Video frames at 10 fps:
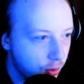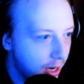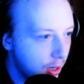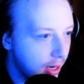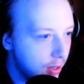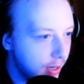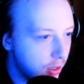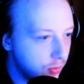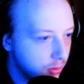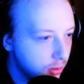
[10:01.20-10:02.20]
Ow, ow, ow,
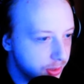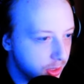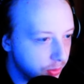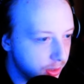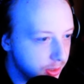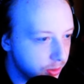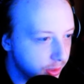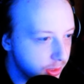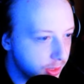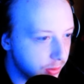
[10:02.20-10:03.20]
ow. And skill, and skill, and